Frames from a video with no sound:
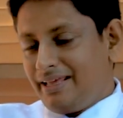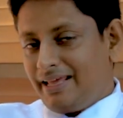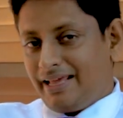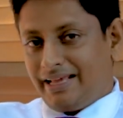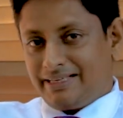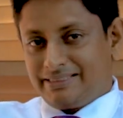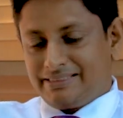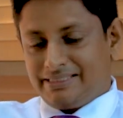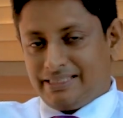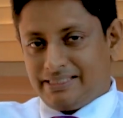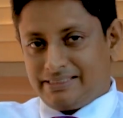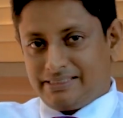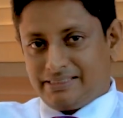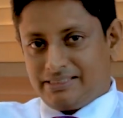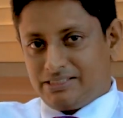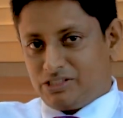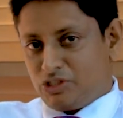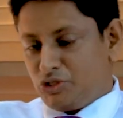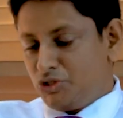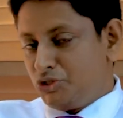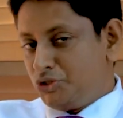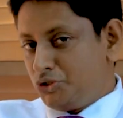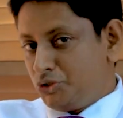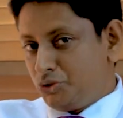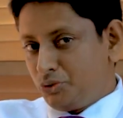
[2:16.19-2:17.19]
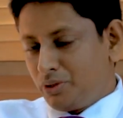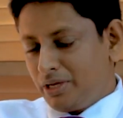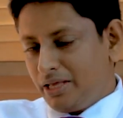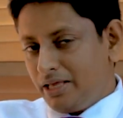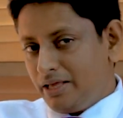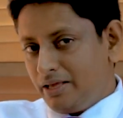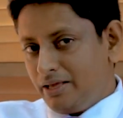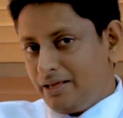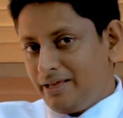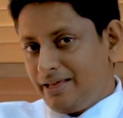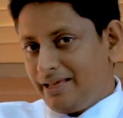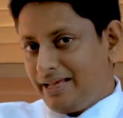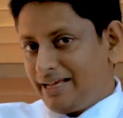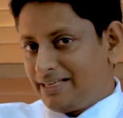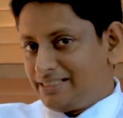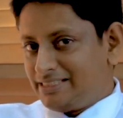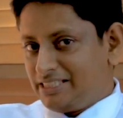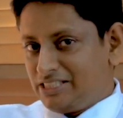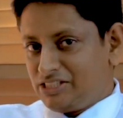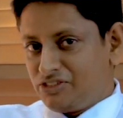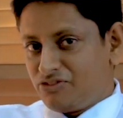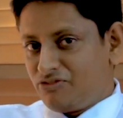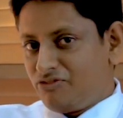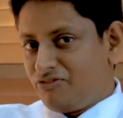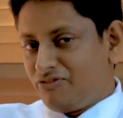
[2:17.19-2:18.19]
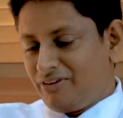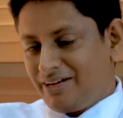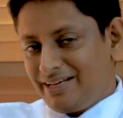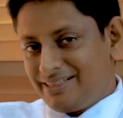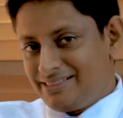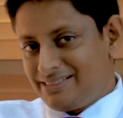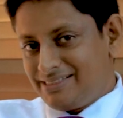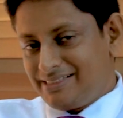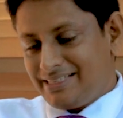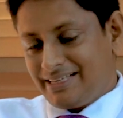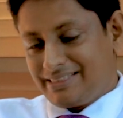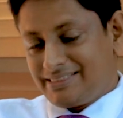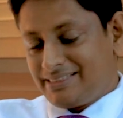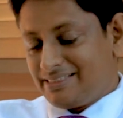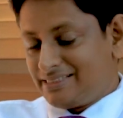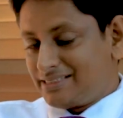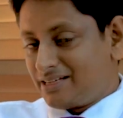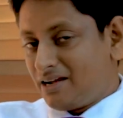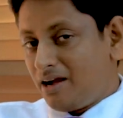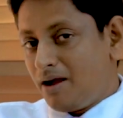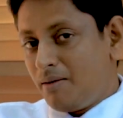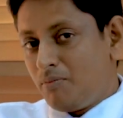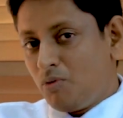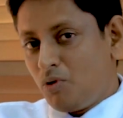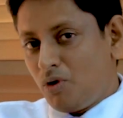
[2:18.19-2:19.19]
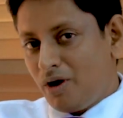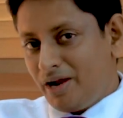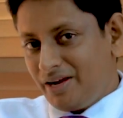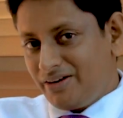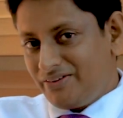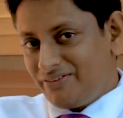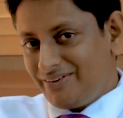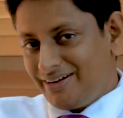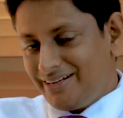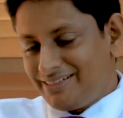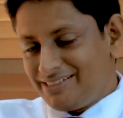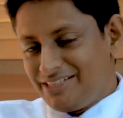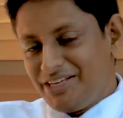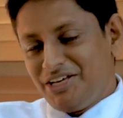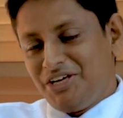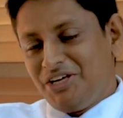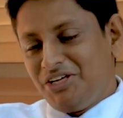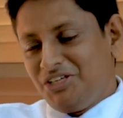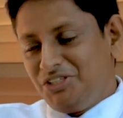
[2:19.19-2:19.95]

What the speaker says: excess sugar, excess fats, excess carbohydrates,